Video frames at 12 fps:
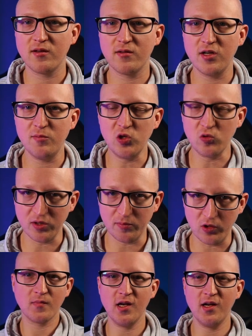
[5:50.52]

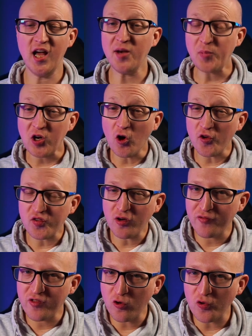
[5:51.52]
immutable. And because
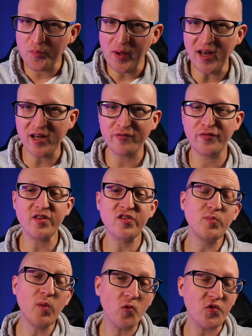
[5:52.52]
of those benefits,
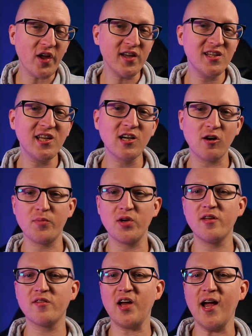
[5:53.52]
most IT
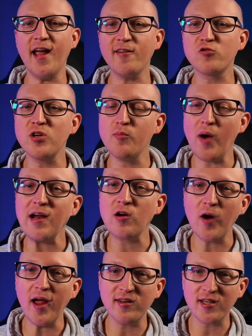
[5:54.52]
companies are actually
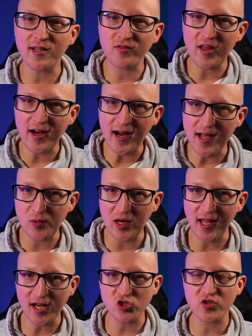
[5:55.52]
migrating their
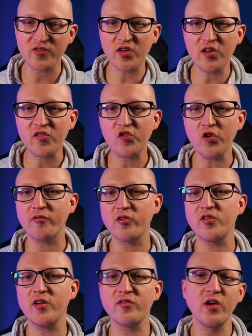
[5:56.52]
applications and
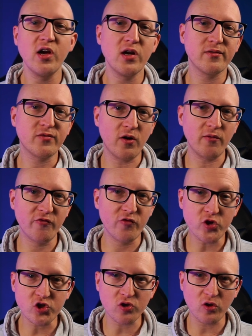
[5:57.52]
services from
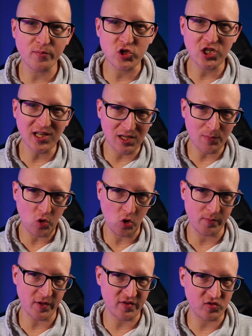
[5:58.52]
virtual machine
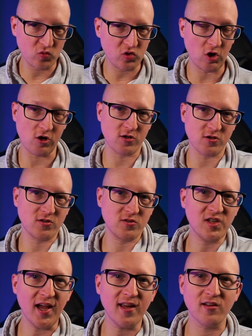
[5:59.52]
deployments to Docker
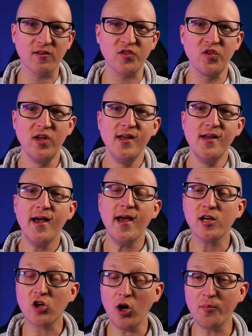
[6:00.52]
containers. And
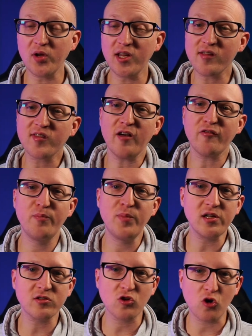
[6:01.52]
companies have
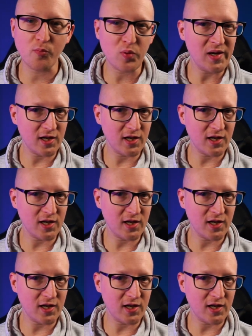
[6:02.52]
built complete